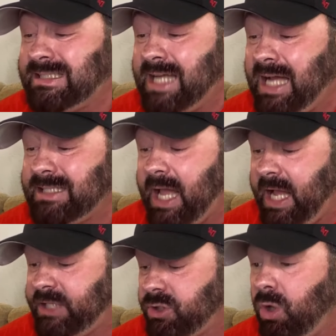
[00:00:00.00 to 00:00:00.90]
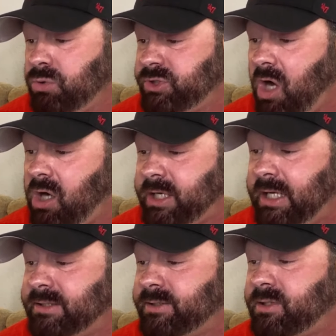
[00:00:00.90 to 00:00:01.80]
tag to Angelo
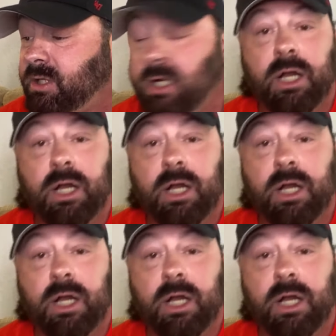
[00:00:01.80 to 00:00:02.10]
Dawkins.